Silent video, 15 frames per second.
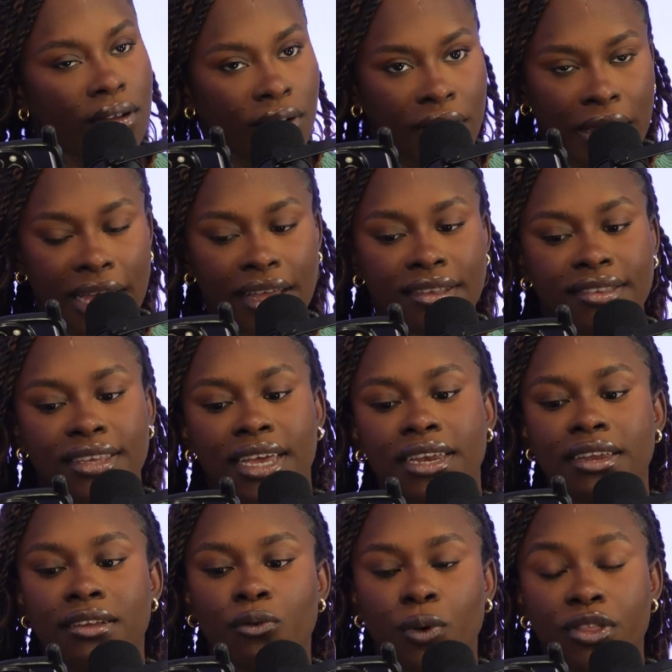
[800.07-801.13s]
well, like I
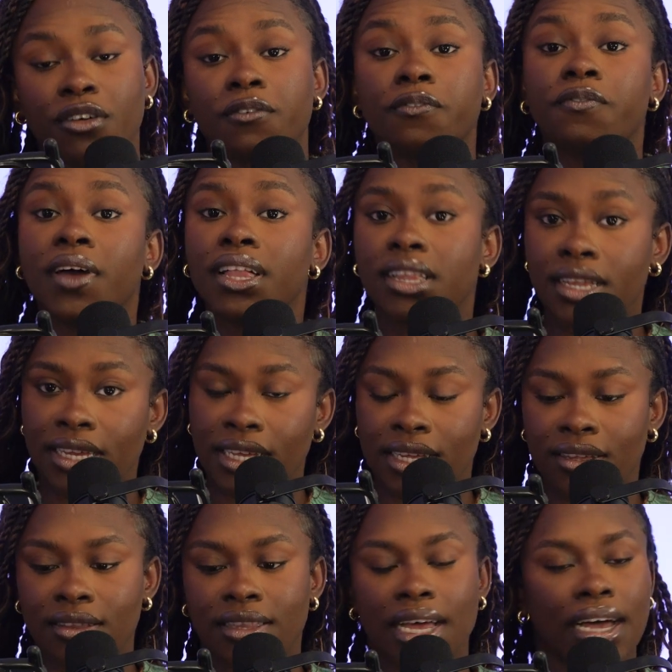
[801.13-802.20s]
said, with a
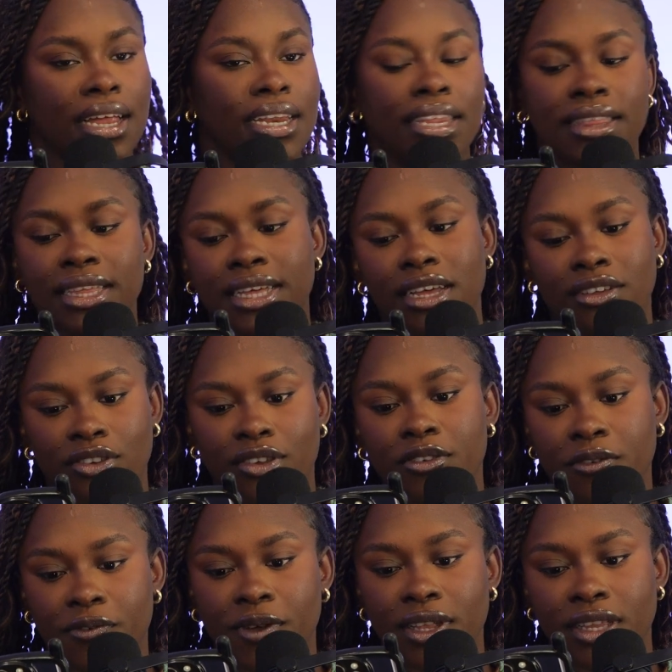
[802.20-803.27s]
felony, not anything else, just
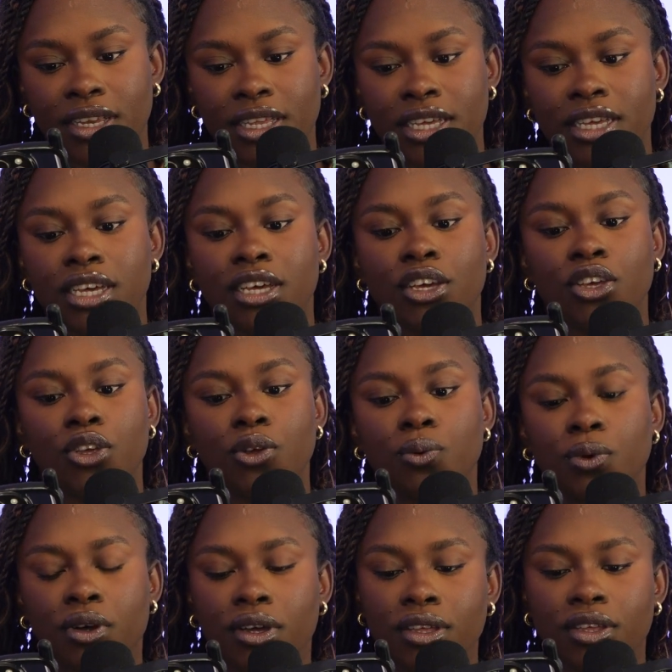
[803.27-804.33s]
a felony,
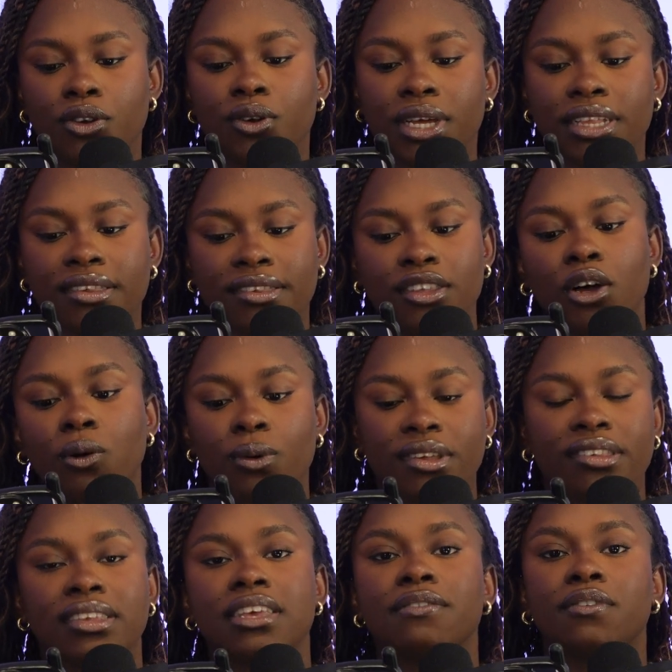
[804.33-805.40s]
you can still
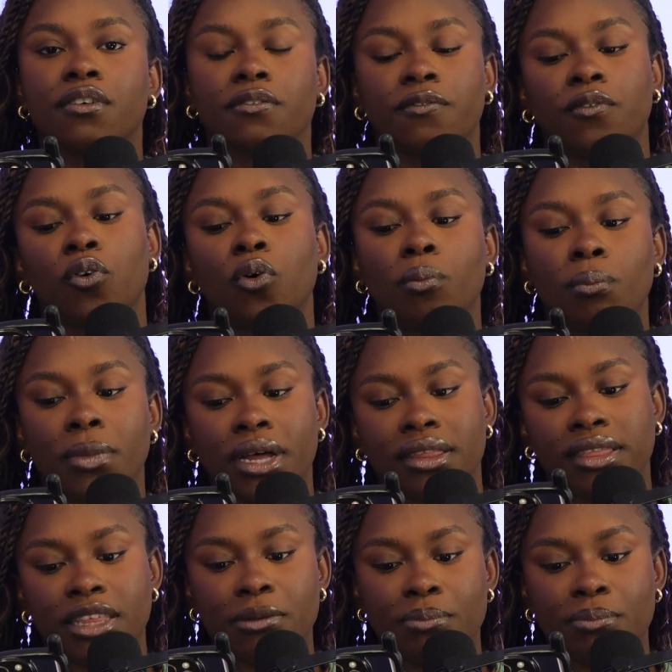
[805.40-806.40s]
receive your full monthly